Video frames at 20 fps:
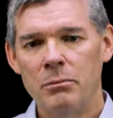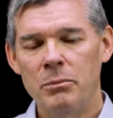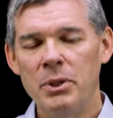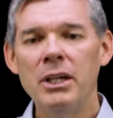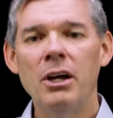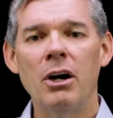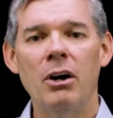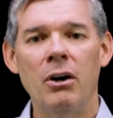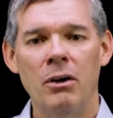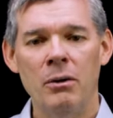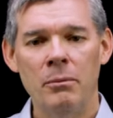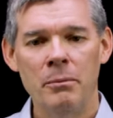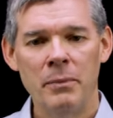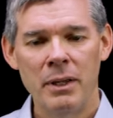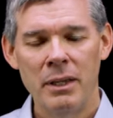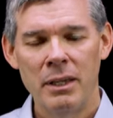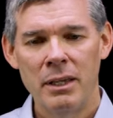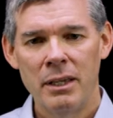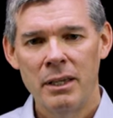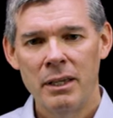be
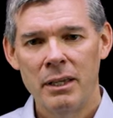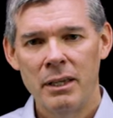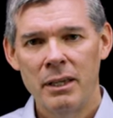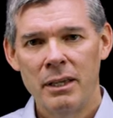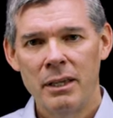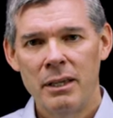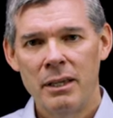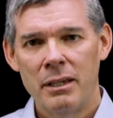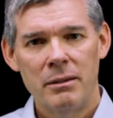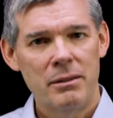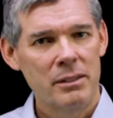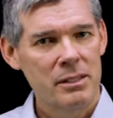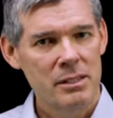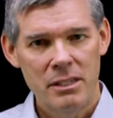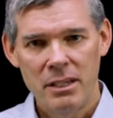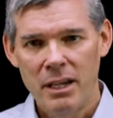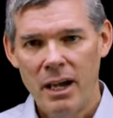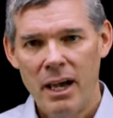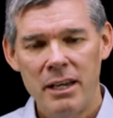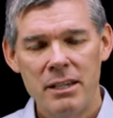calm.
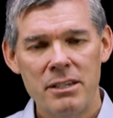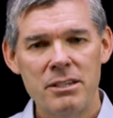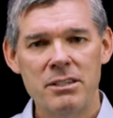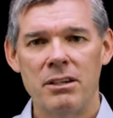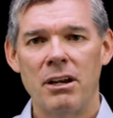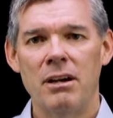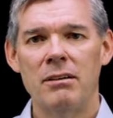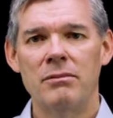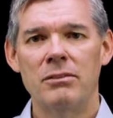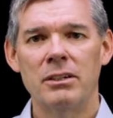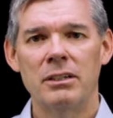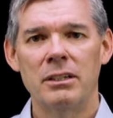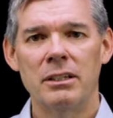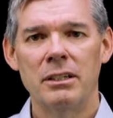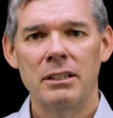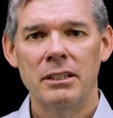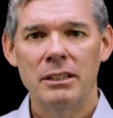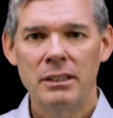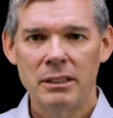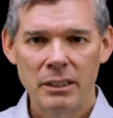God is sovereign,
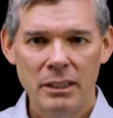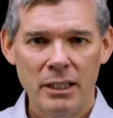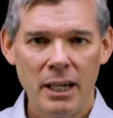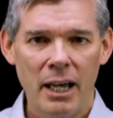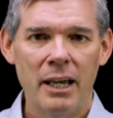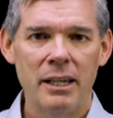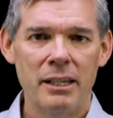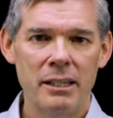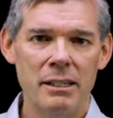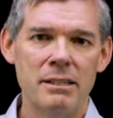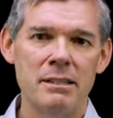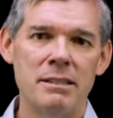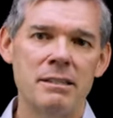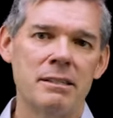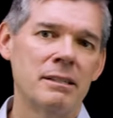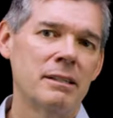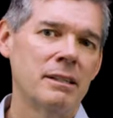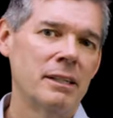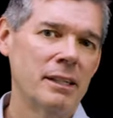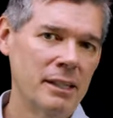God
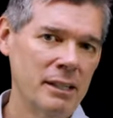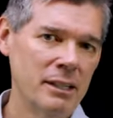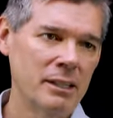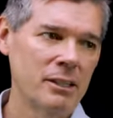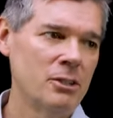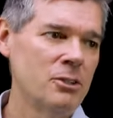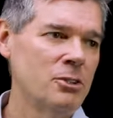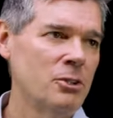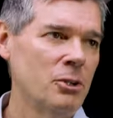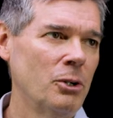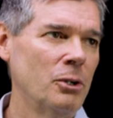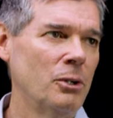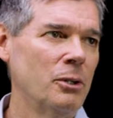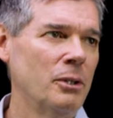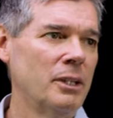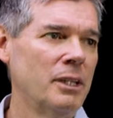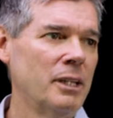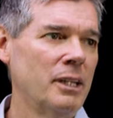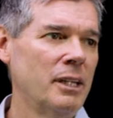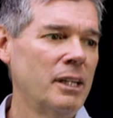is in
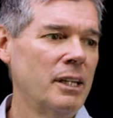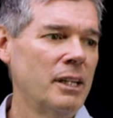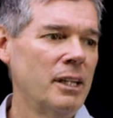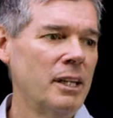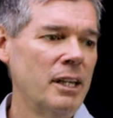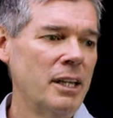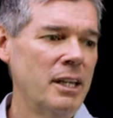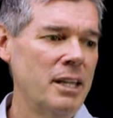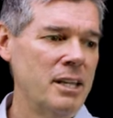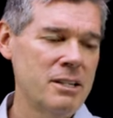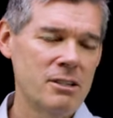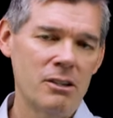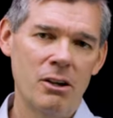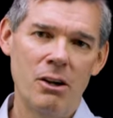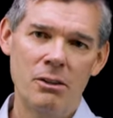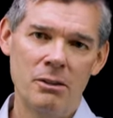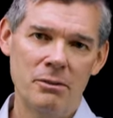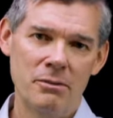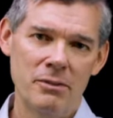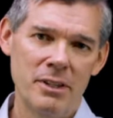control. He is
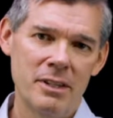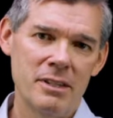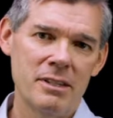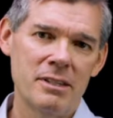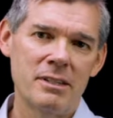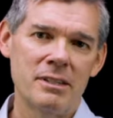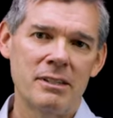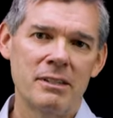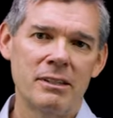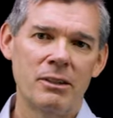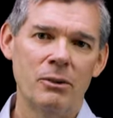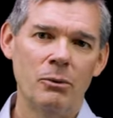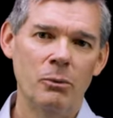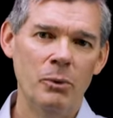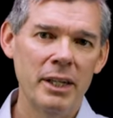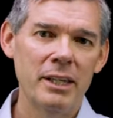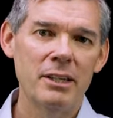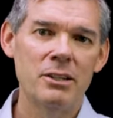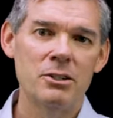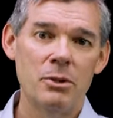all of this.
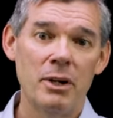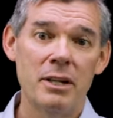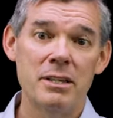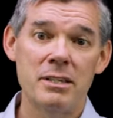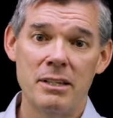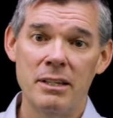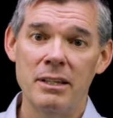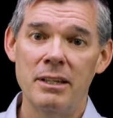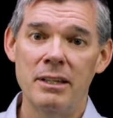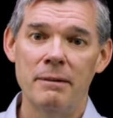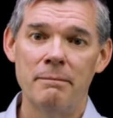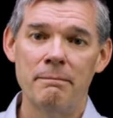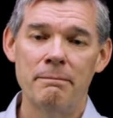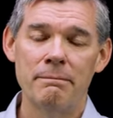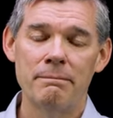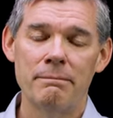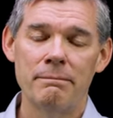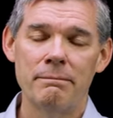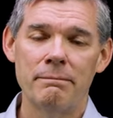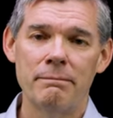We can trust in him.
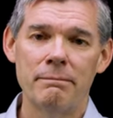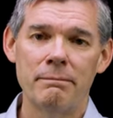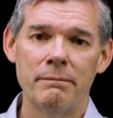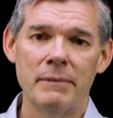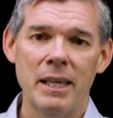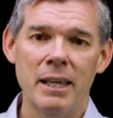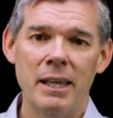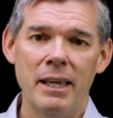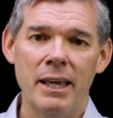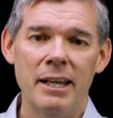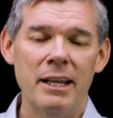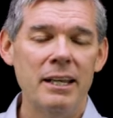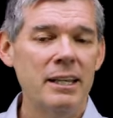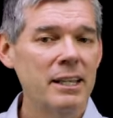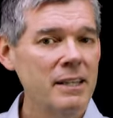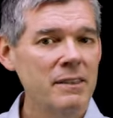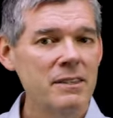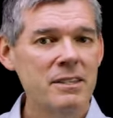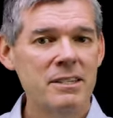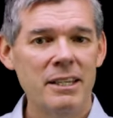And
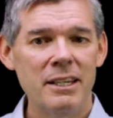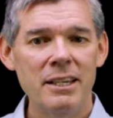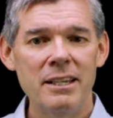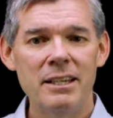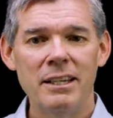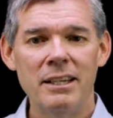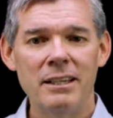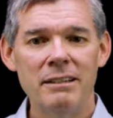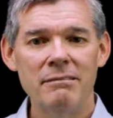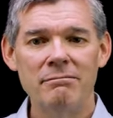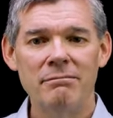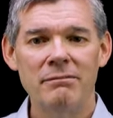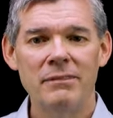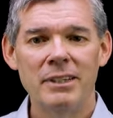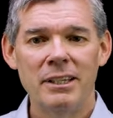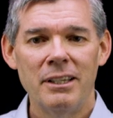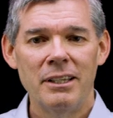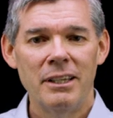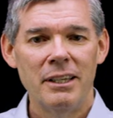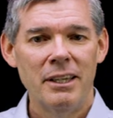indeed, the city did.
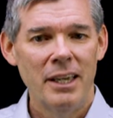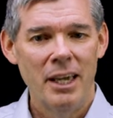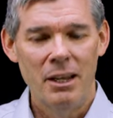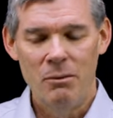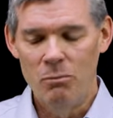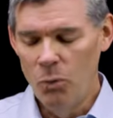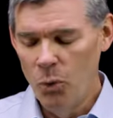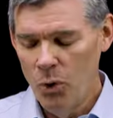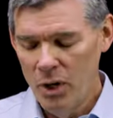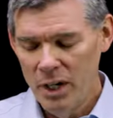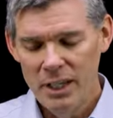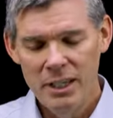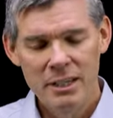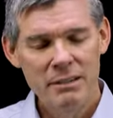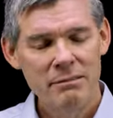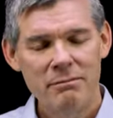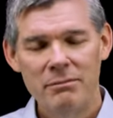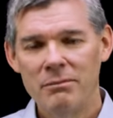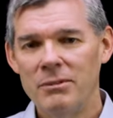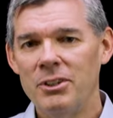At
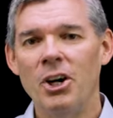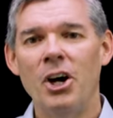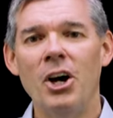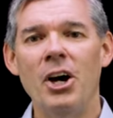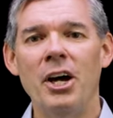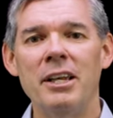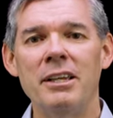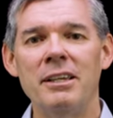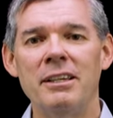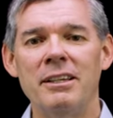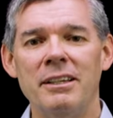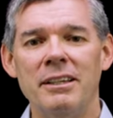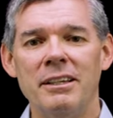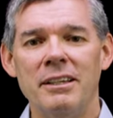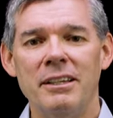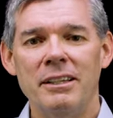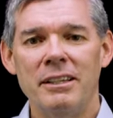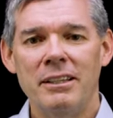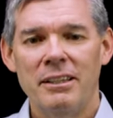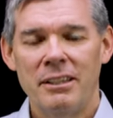morning, dawn,
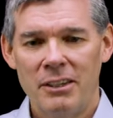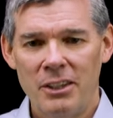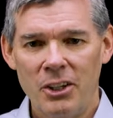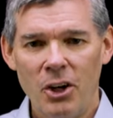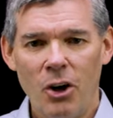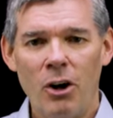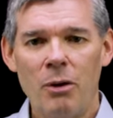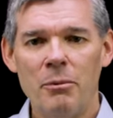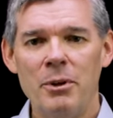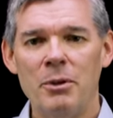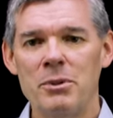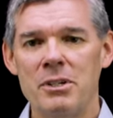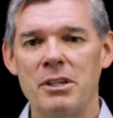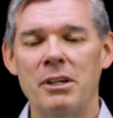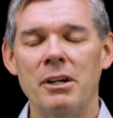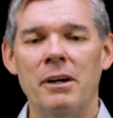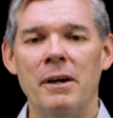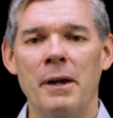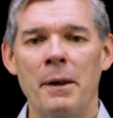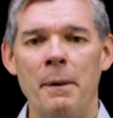the army was
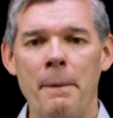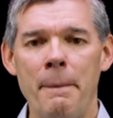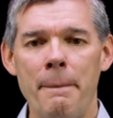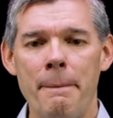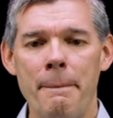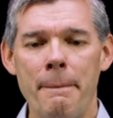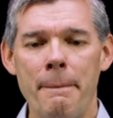gone.